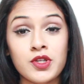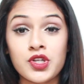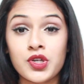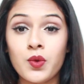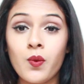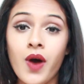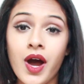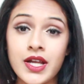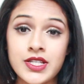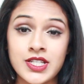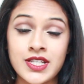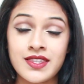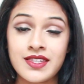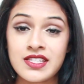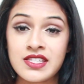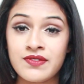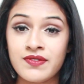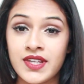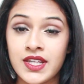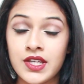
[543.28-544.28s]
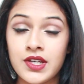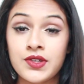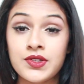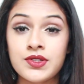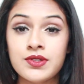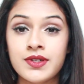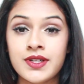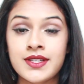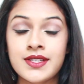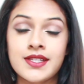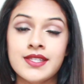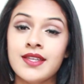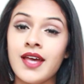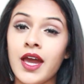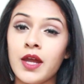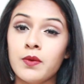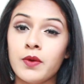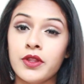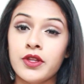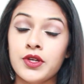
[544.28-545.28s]
when you're watching this video, you can
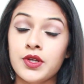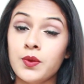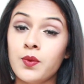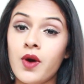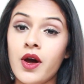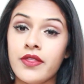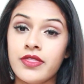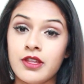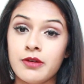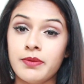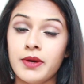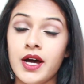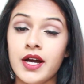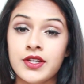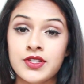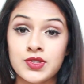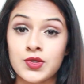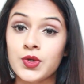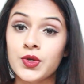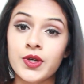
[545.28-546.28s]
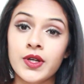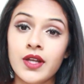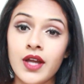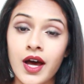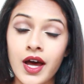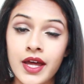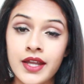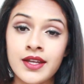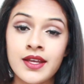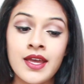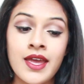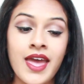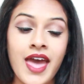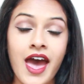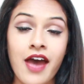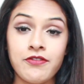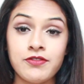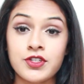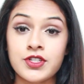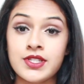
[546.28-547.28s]
decide whether you want the box or not
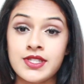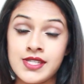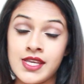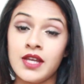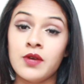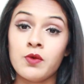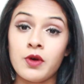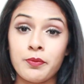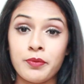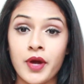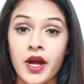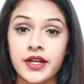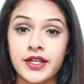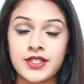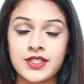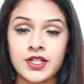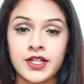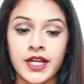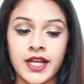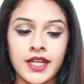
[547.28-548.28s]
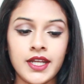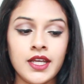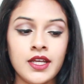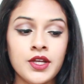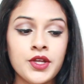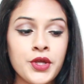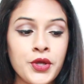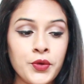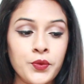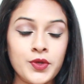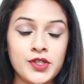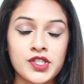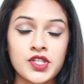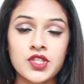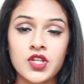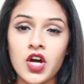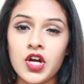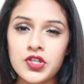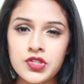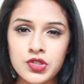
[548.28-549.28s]
after seeing what products are in it, which
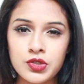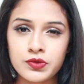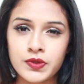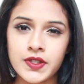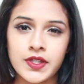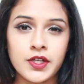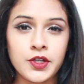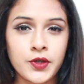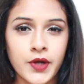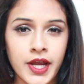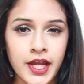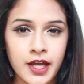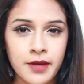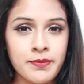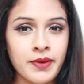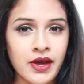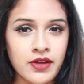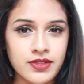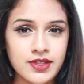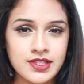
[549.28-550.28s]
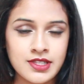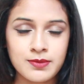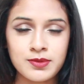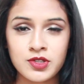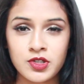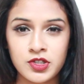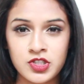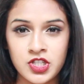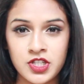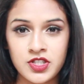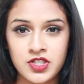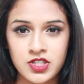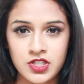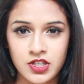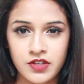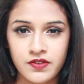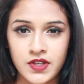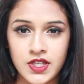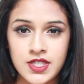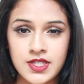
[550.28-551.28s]
is also really great about the subscription
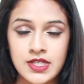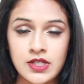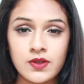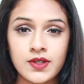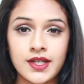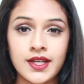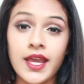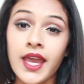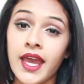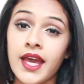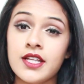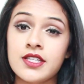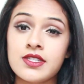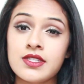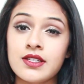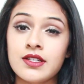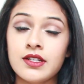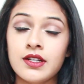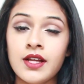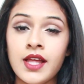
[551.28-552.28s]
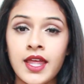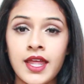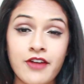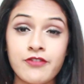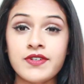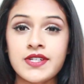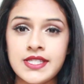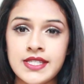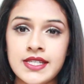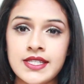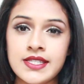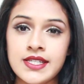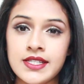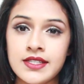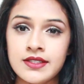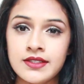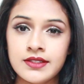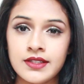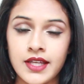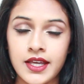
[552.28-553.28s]
service. You can cancel every
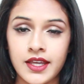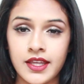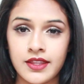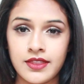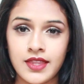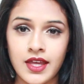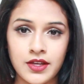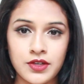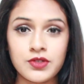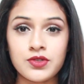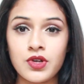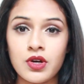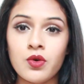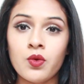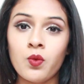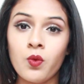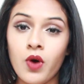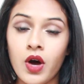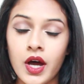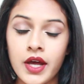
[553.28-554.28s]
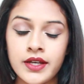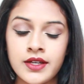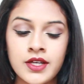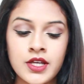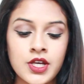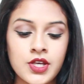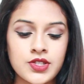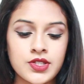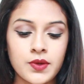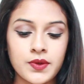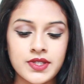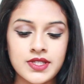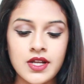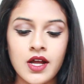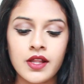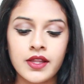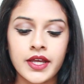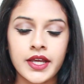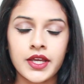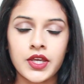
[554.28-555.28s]
season like that you don't want, so it's
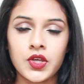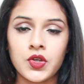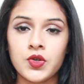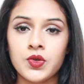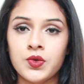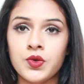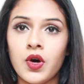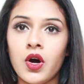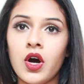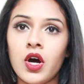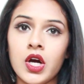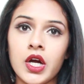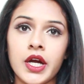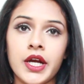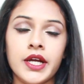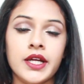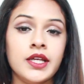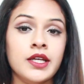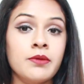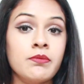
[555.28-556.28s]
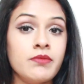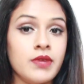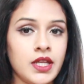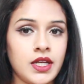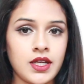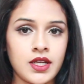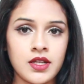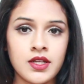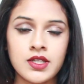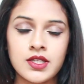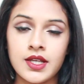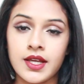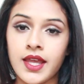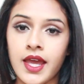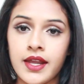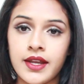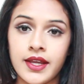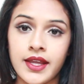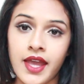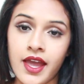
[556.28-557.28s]
not like you are committed to
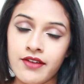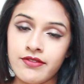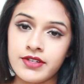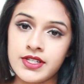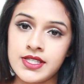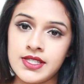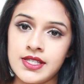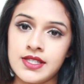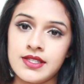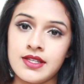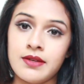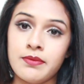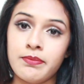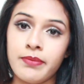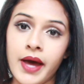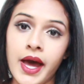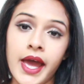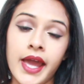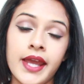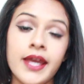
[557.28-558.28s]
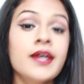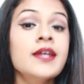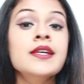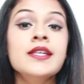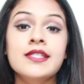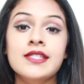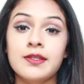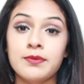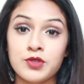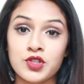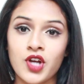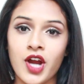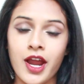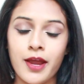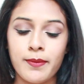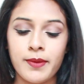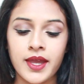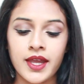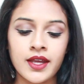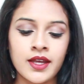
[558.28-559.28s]
getting every season by
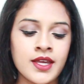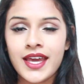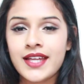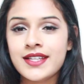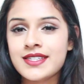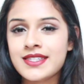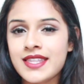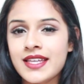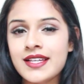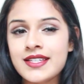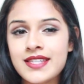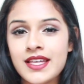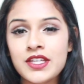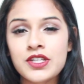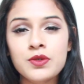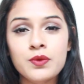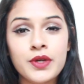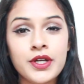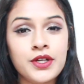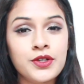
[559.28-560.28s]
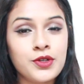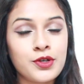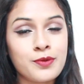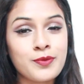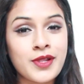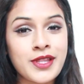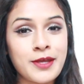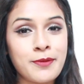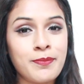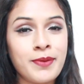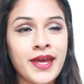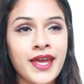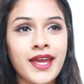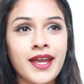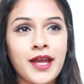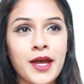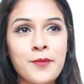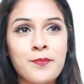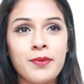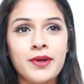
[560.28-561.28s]
subscribing. It's things that you wouldn't normally
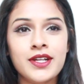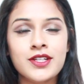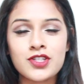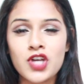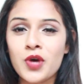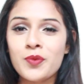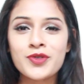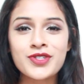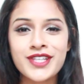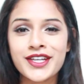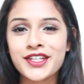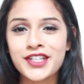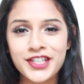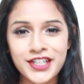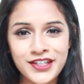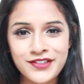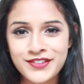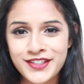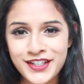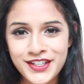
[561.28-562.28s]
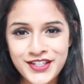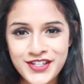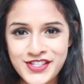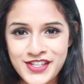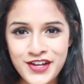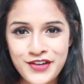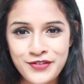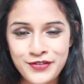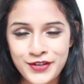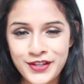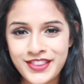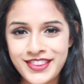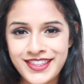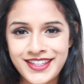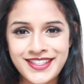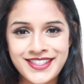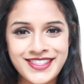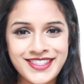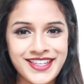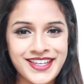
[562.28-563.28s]
pick, but it's almost like you're gifting yourself with
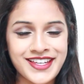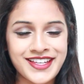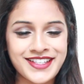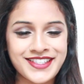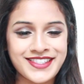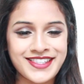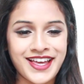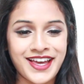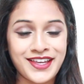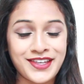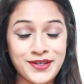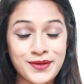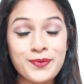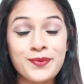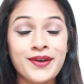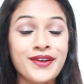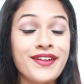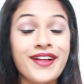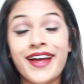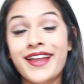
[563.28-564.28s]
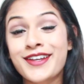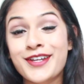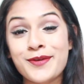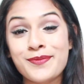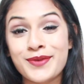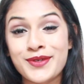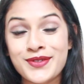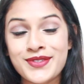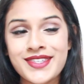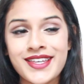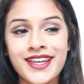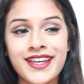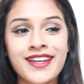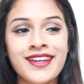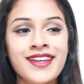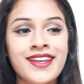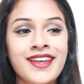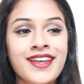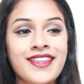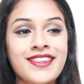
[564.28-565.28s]
these things that you will end up using.